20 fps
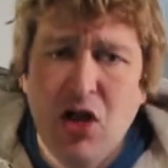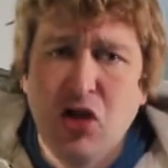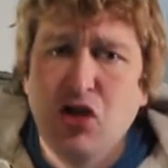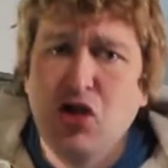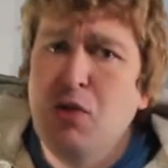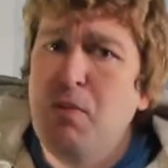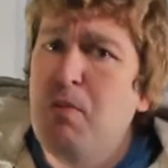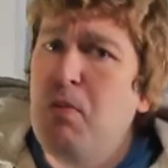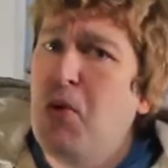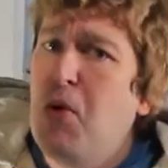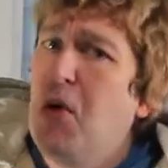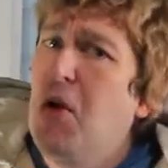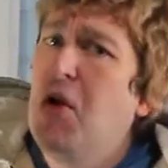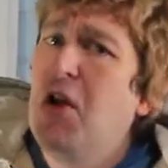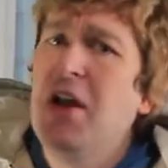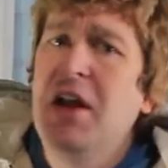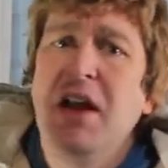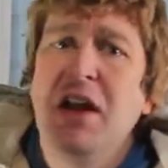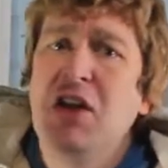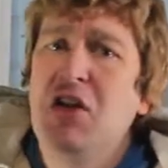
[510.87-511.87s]
You put
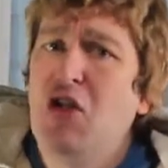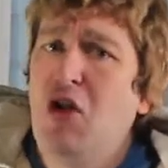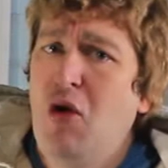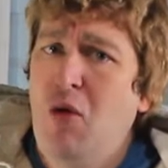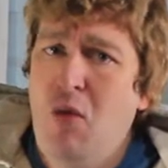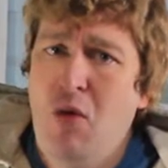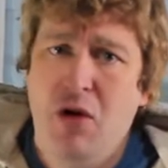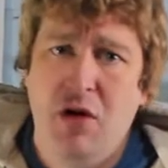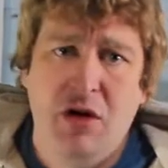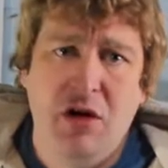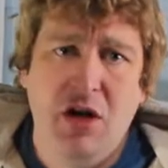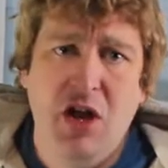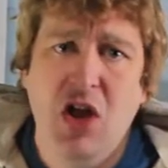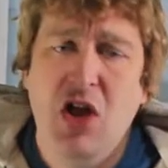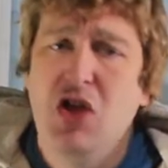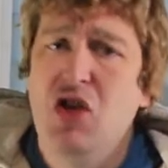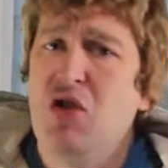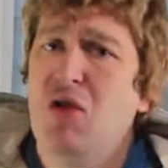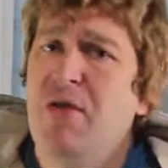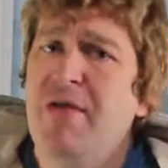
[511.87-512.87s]
it into your work.
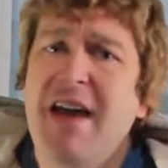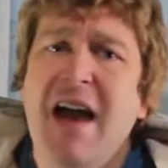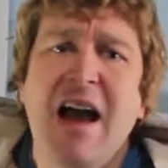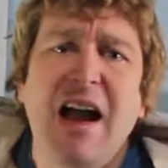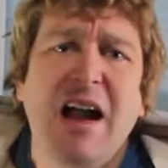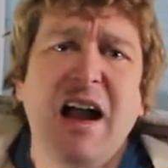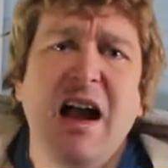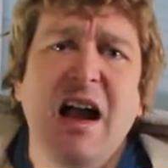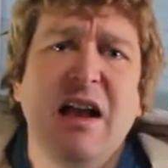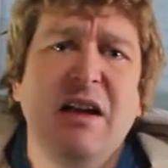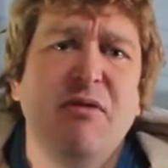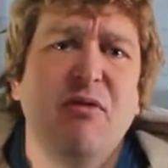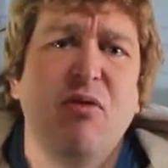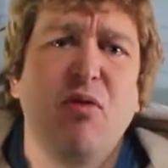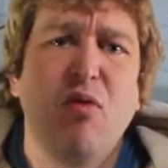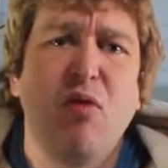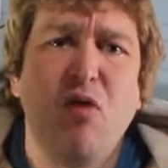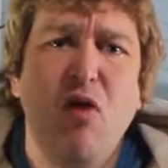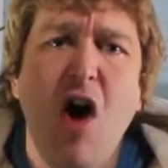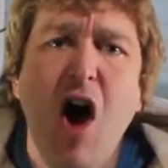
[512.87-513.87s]
You're that kind
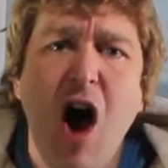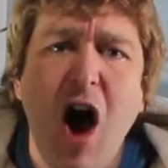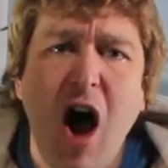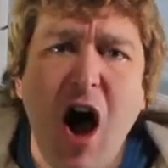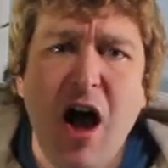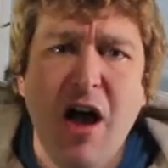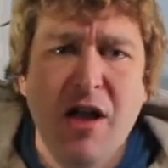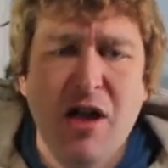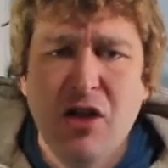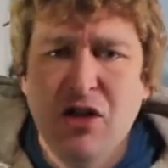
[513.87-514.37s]
of raw.